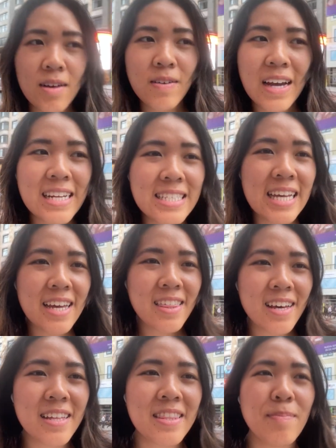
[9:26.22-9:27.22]
Right as I
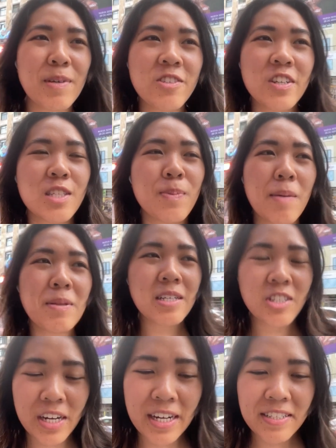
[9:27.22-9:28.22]
thought that Madrid's public
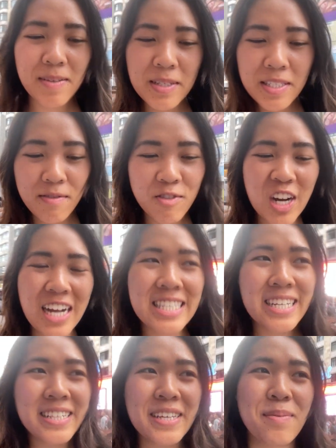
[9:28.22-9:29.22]
transit must have
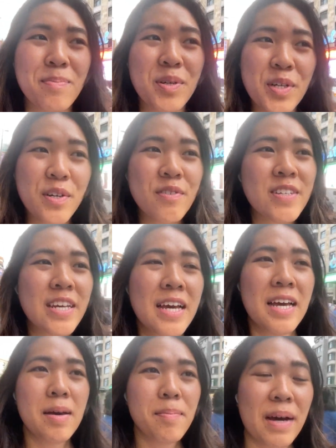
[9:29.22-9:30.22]
drastically improved,
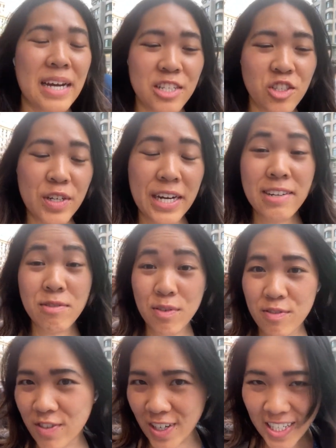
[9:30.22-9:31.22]
my train
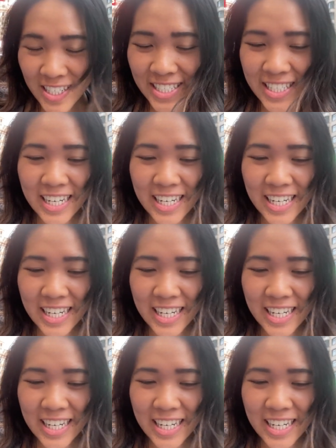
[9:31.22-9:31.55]
reversed.